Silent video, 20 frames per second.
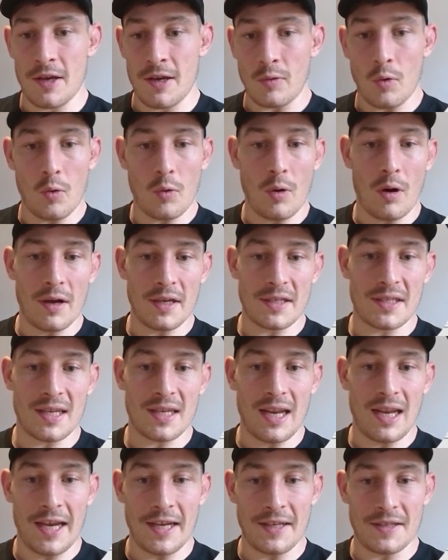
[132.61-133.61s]
core
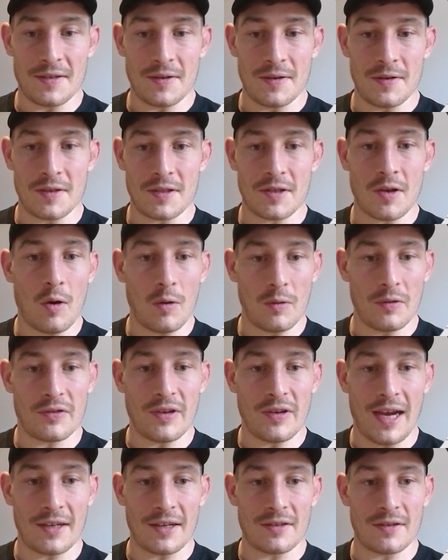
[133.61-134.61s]
isolators,
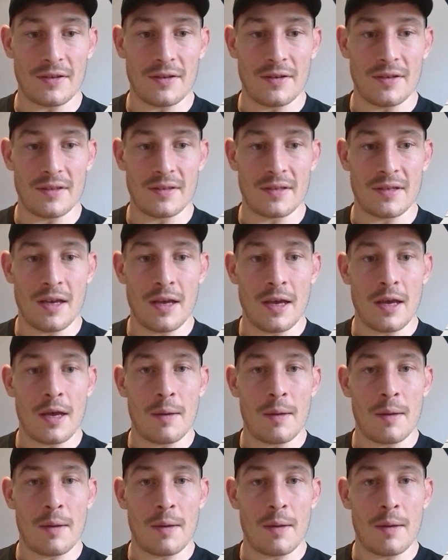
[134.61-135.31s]
contactors,